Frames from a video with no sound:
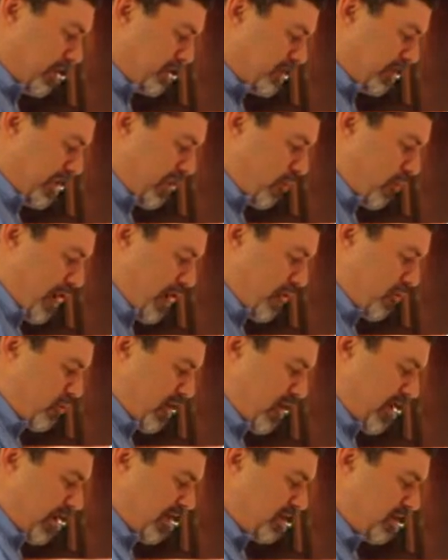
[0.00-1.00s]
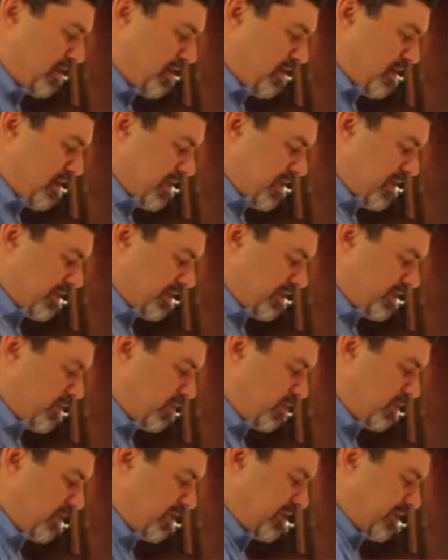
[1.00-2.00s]
that white wine is
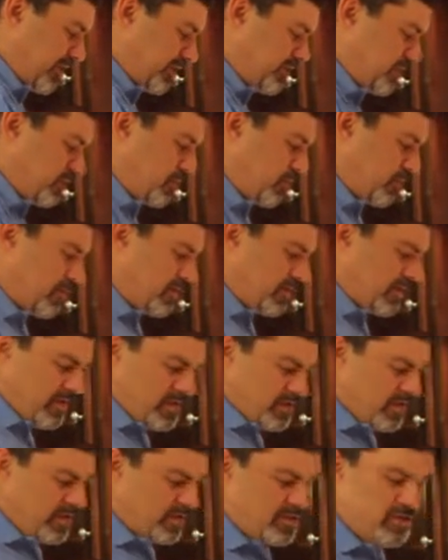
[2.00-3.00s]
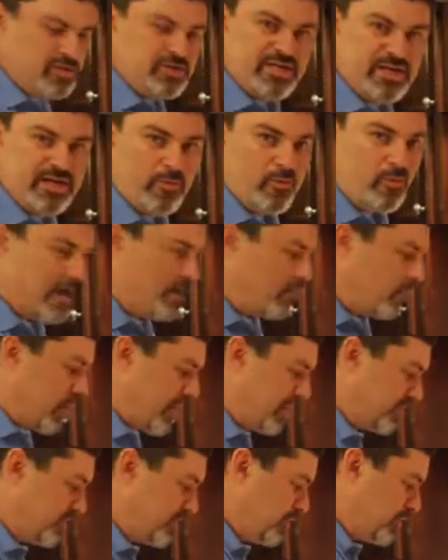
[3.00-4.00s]
completely absorbed. You can use any white
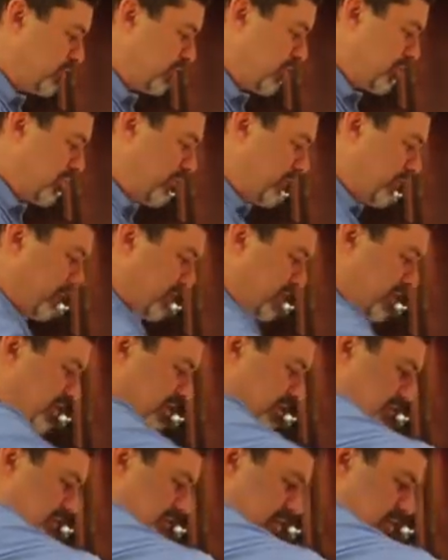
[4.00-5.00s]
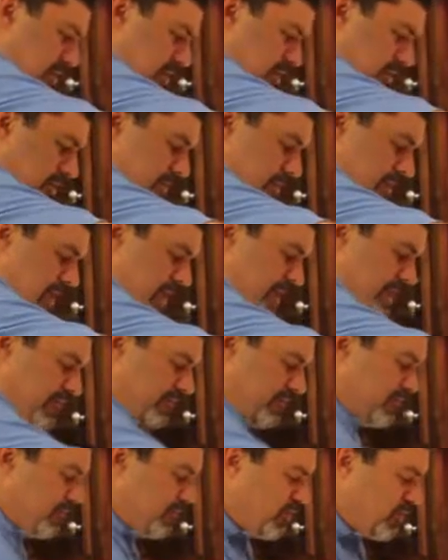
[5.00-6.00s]
wine that you want to for this.
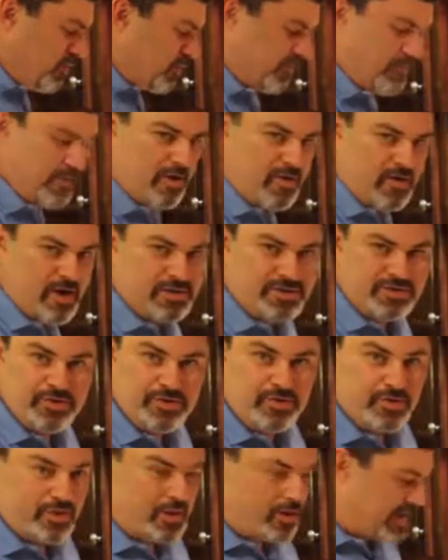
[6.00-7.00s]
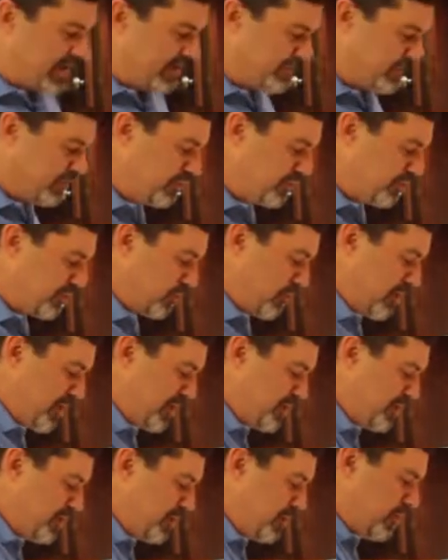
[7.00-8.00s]
If you prefer not to, you don't have to use
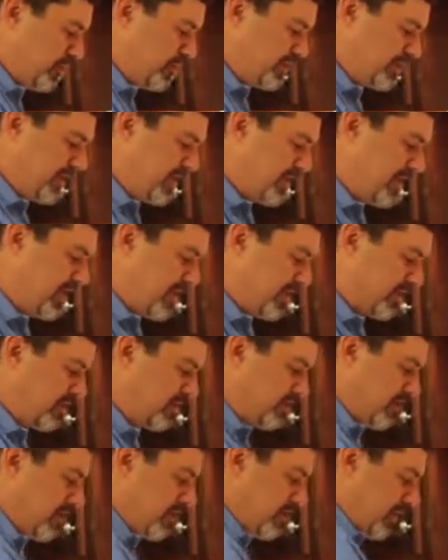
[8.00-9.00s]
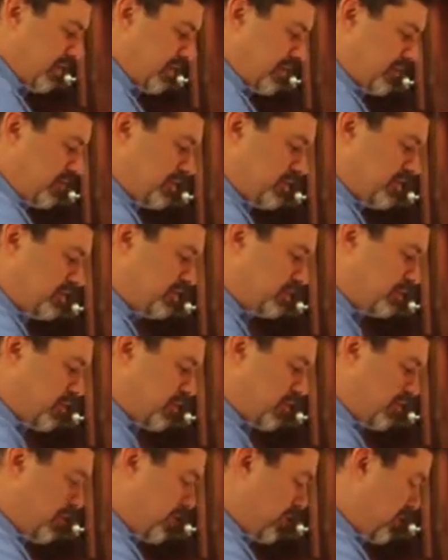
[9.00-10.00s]
wine. You can use any kind of liquid that you
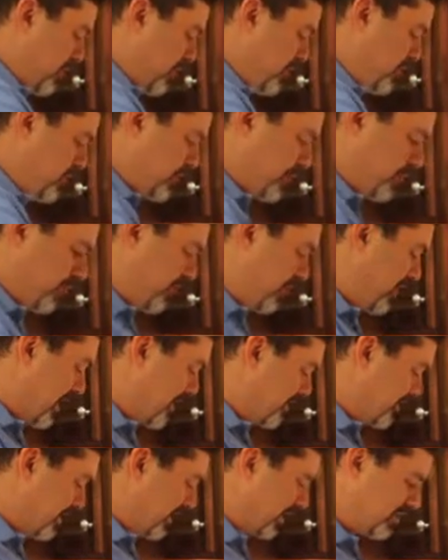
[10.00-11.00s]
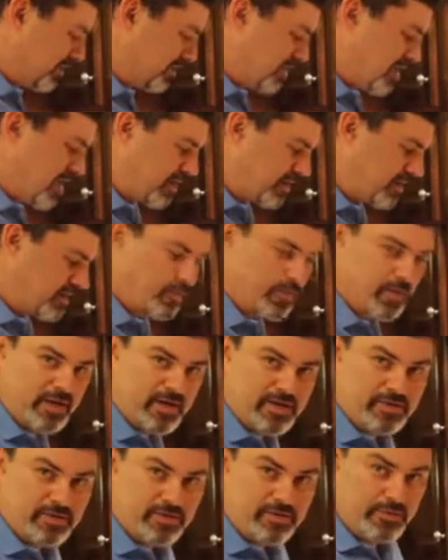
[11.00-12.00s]
want. We've got chicken stock that we're
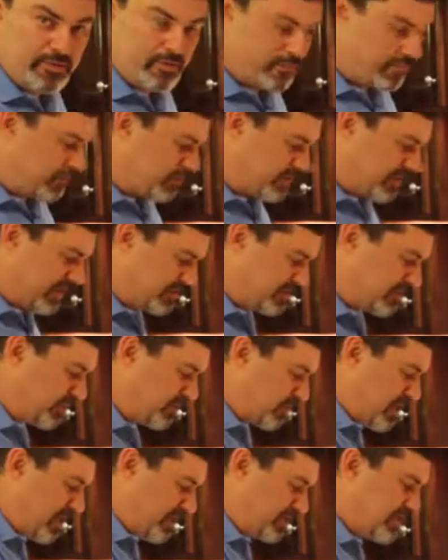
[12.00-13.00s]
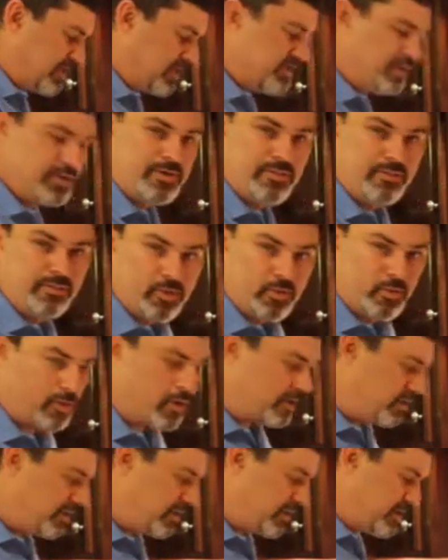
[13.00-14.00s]
going to do for the rest of the process. You can put
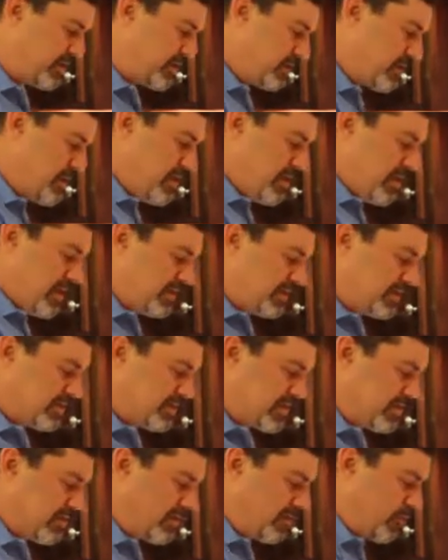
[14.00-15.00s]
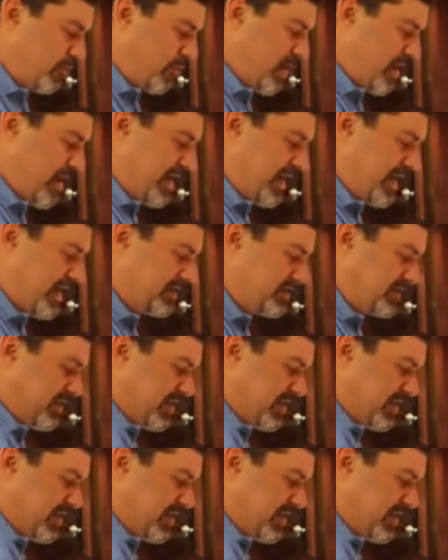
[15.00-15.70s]
water in there. I just think the wine adds a